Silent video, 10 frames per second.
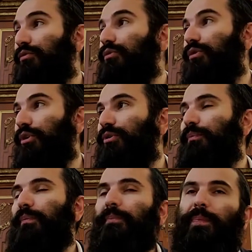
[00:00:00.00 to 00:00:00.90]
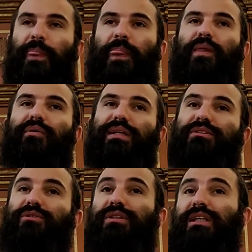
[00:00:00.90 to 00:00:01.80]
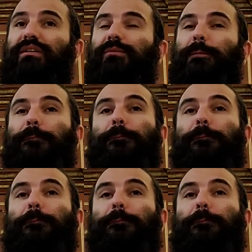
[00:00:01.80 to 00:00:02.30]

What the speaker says: through Goyim. Right, so there,